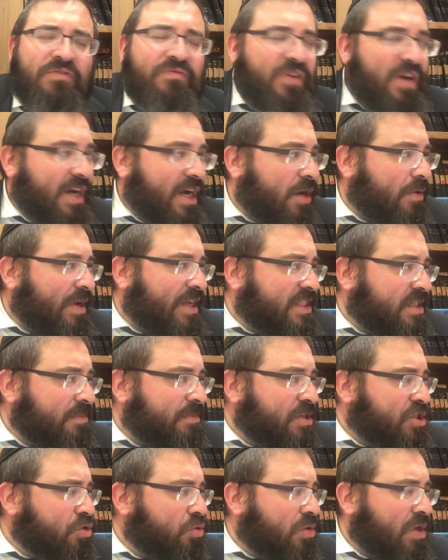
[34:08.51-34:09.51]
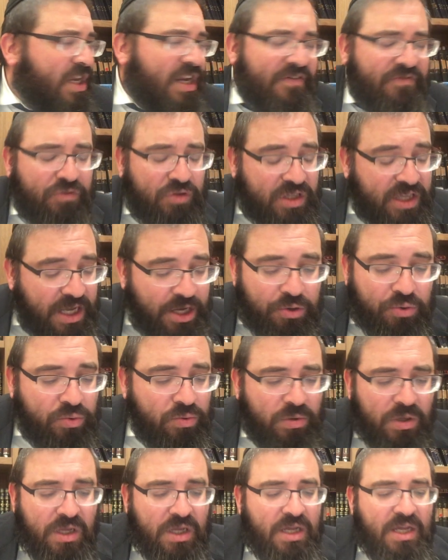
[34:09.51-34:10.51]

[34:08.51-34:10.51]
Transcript: Livracha, writes in Mishluchan Avotenu,